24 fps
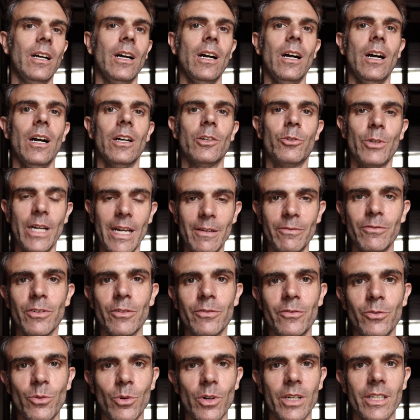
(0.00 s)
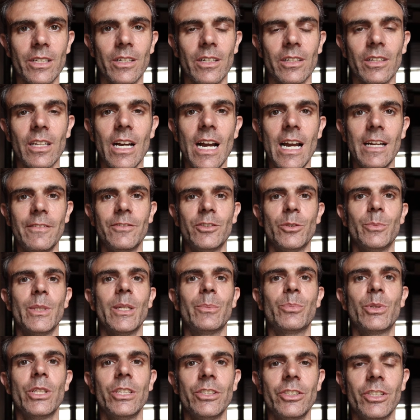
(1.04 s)
uh, grateful for in our life, to be
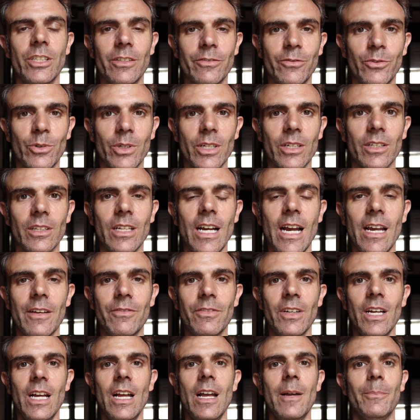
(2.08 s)
appreciative for in our life.